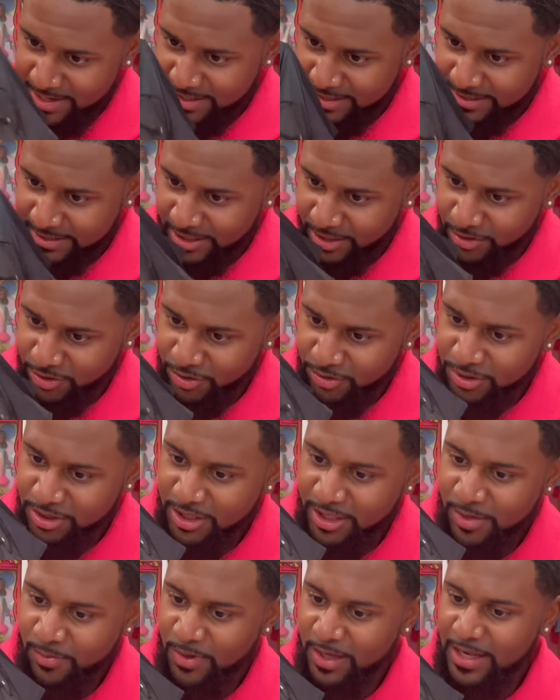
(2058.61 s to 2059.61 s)
So
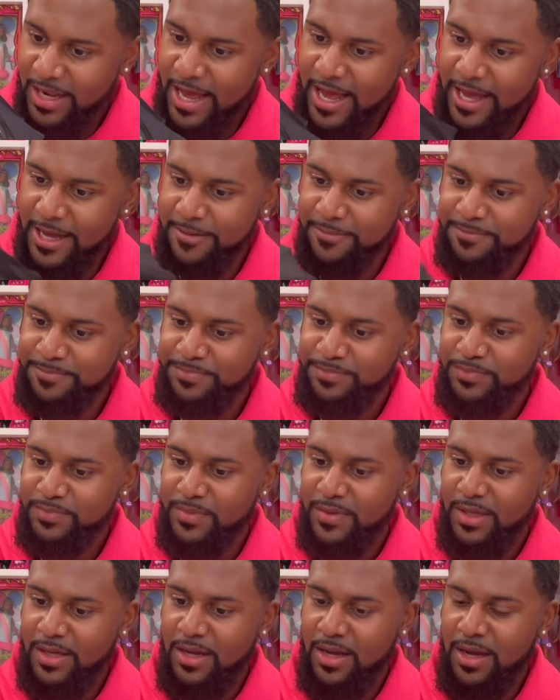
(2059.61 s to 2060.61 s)
usually with like
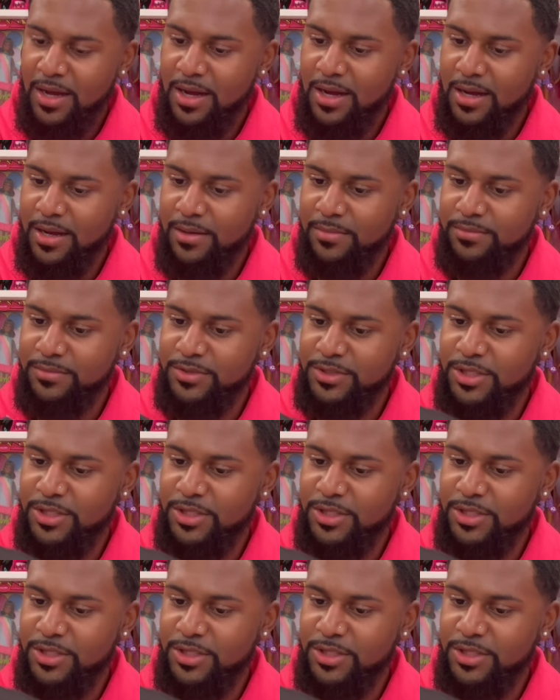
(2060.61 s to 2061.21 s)
um,